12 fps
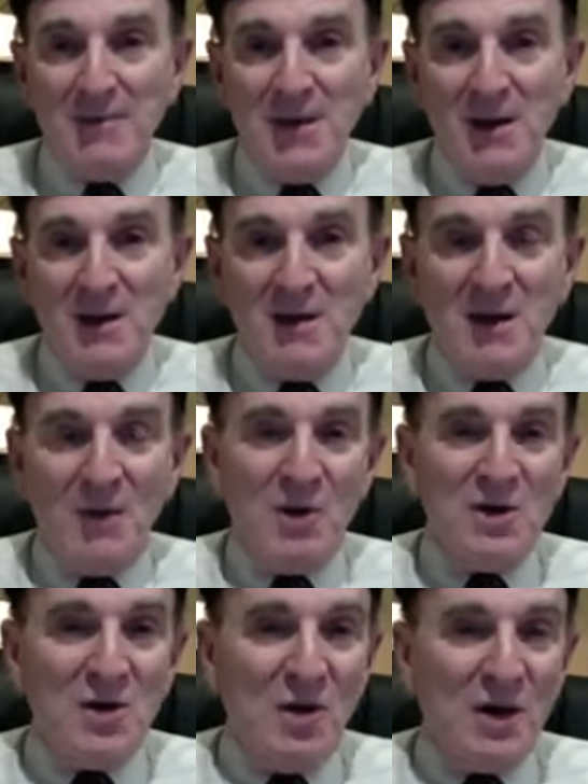Now, we're
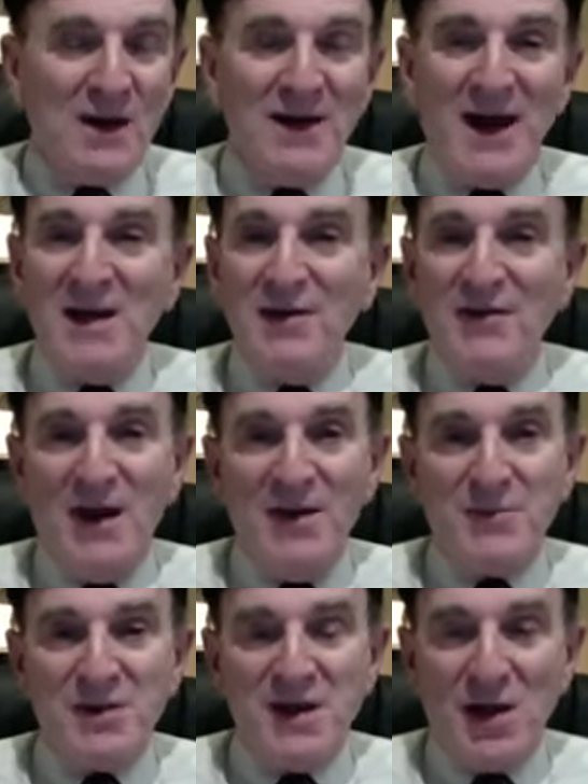talking
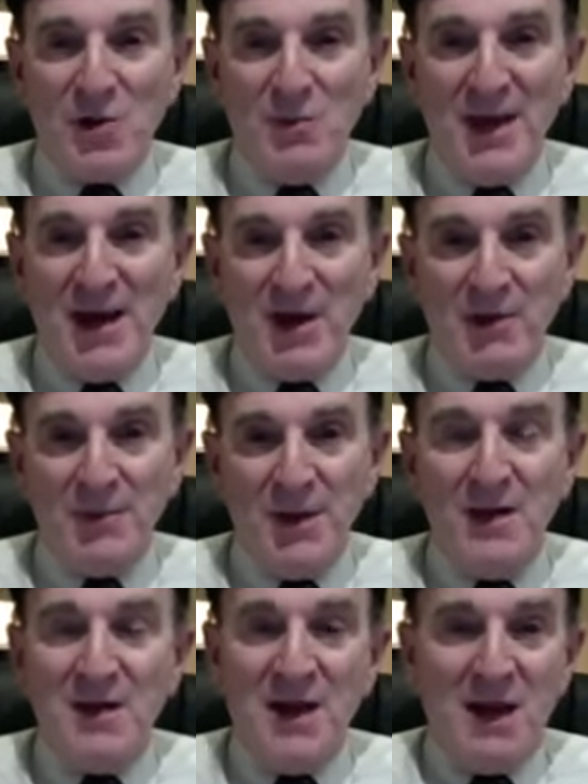95% or better.
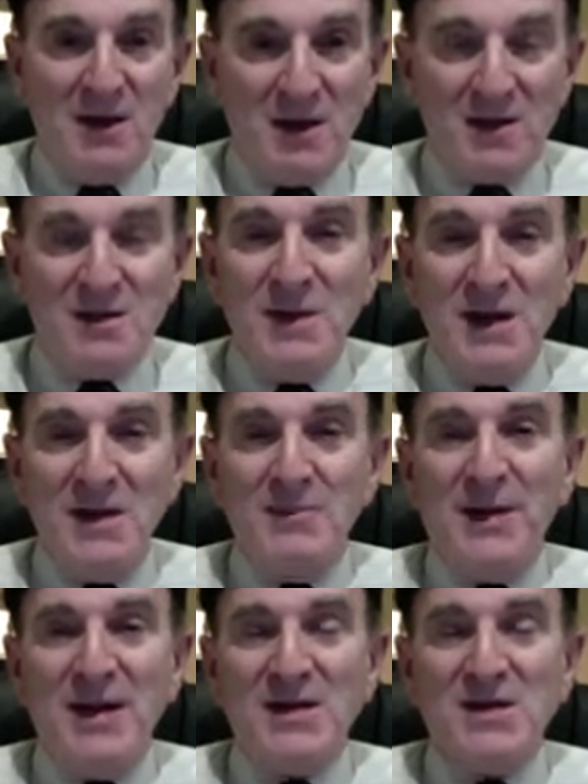Now, that doesn't mean
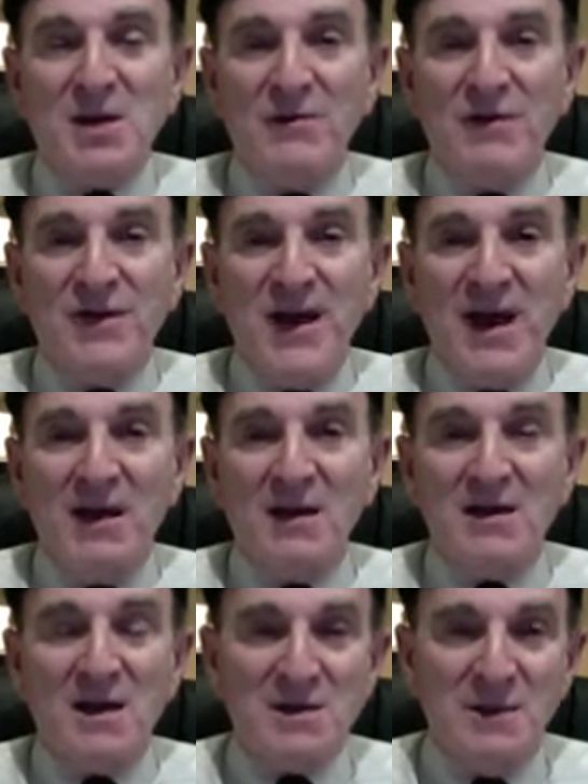implants don't fail and
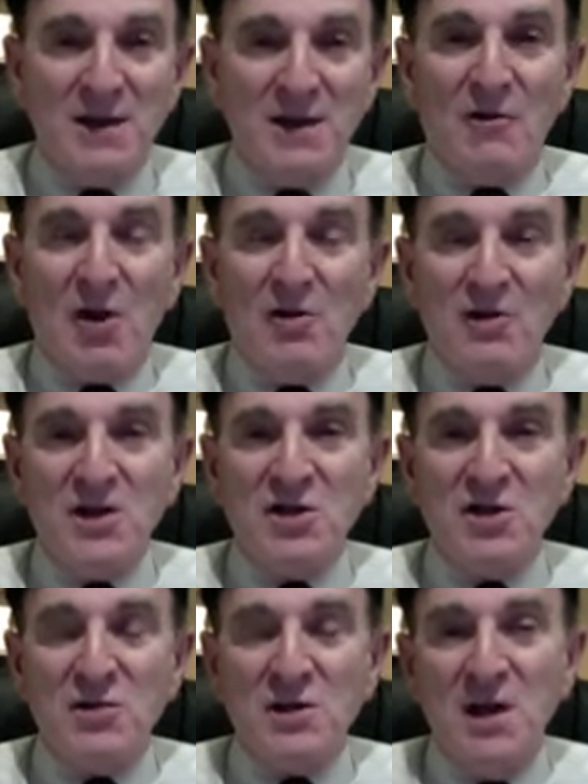doesn't mean there aren't
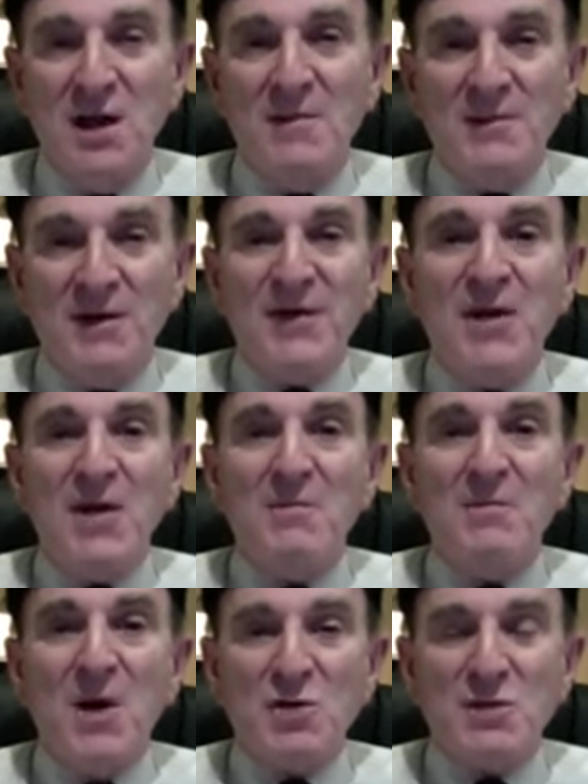issues. But for the
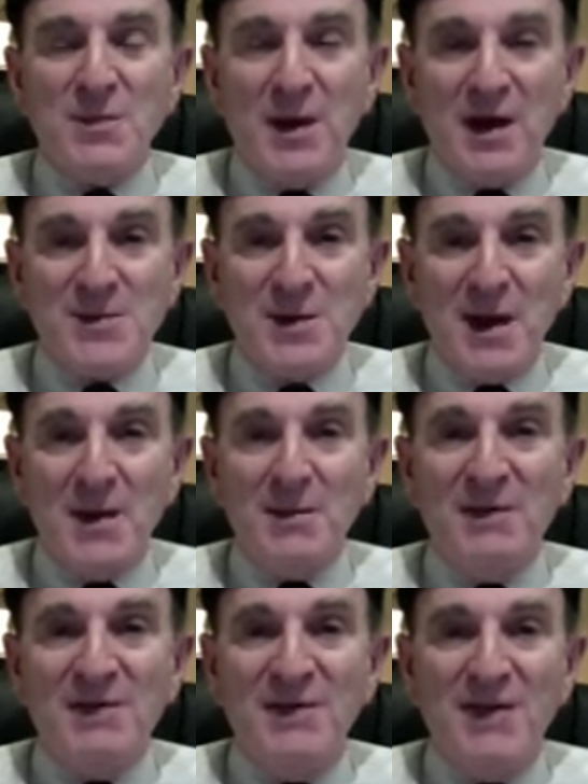most part, it's become a
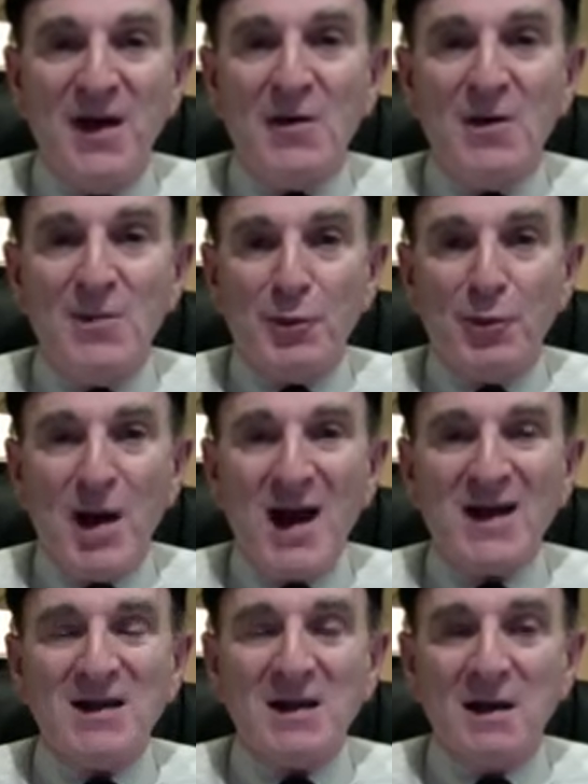very
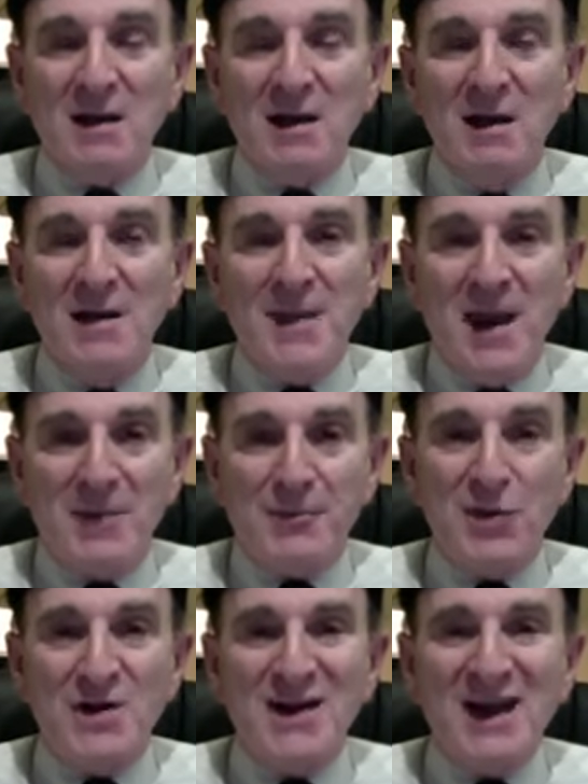practical and
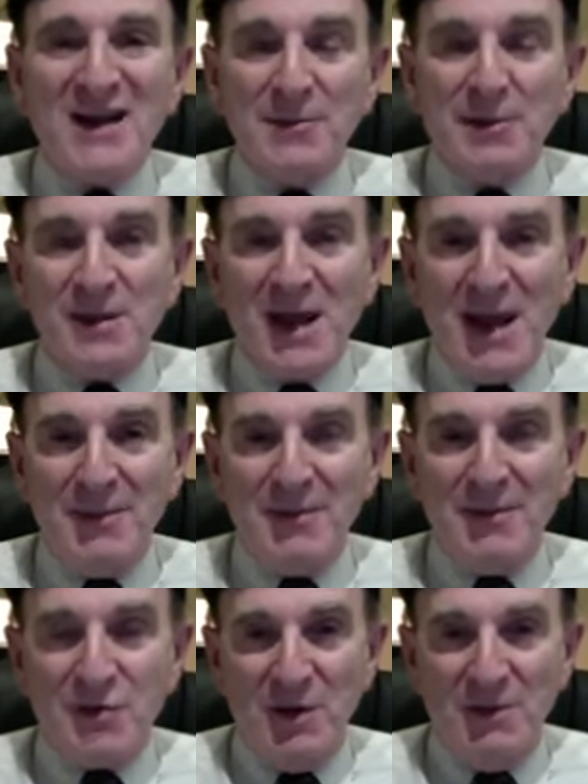predictable type of
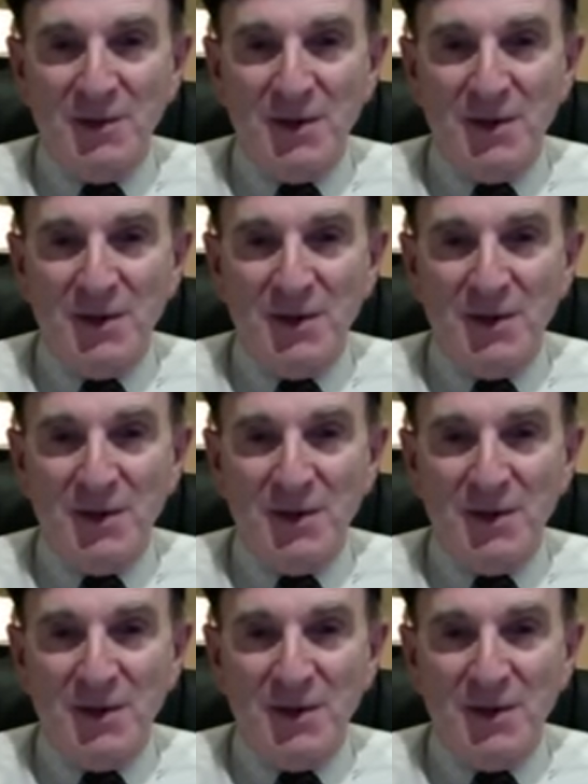treatment.